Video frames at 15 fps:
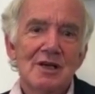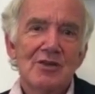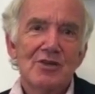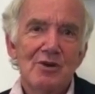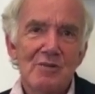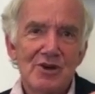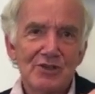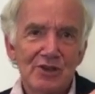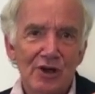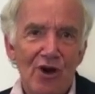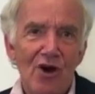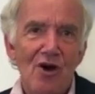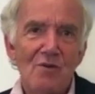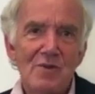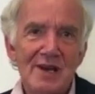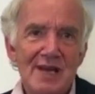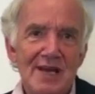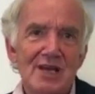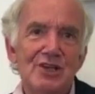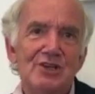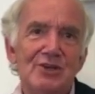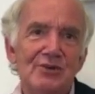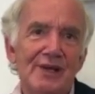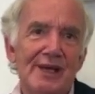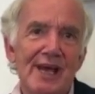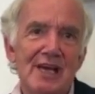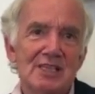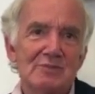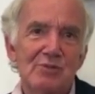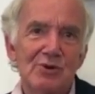the most common issue that
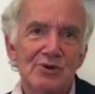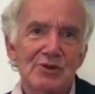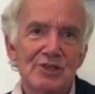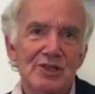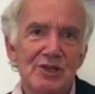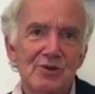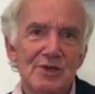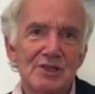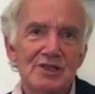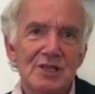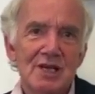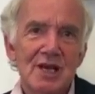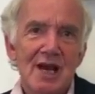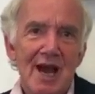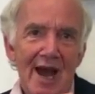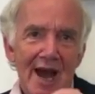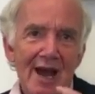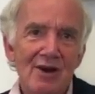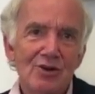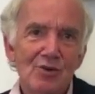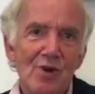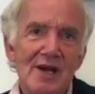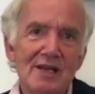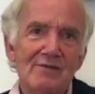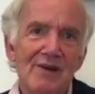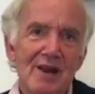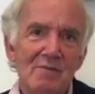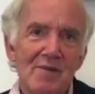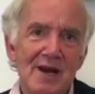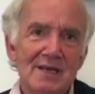gets brought to you is, how do I
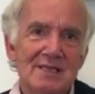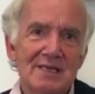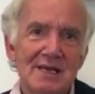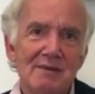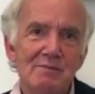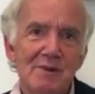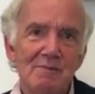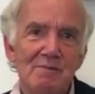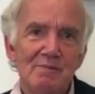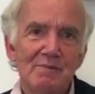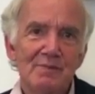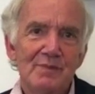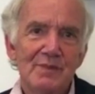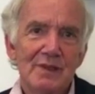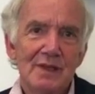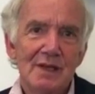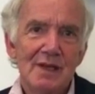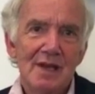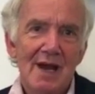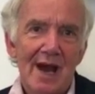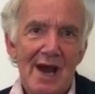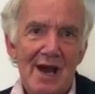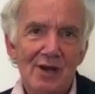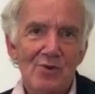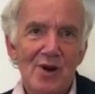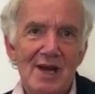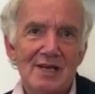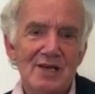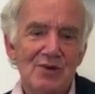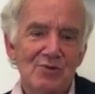develop my team? How do
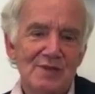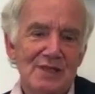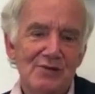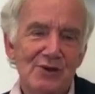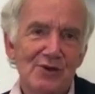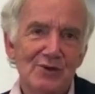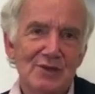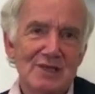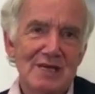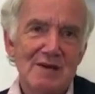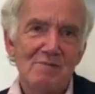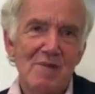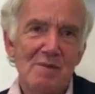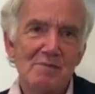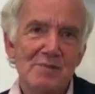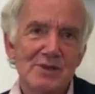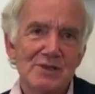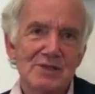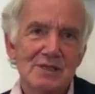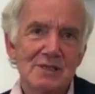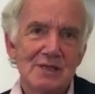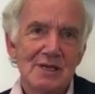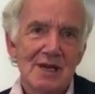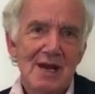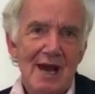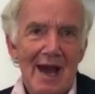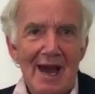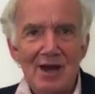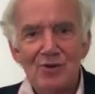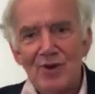I deal with difficult team members?
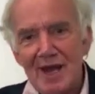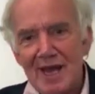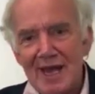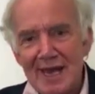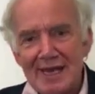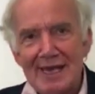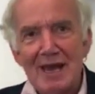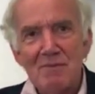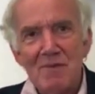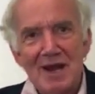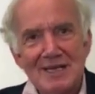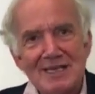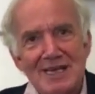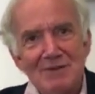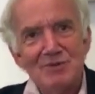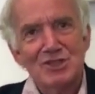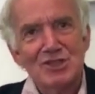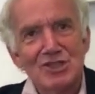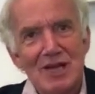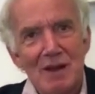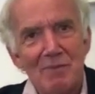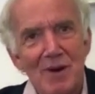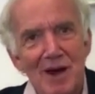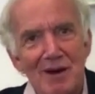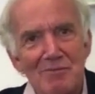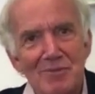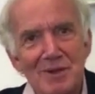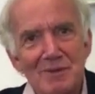How do I get my team to step up?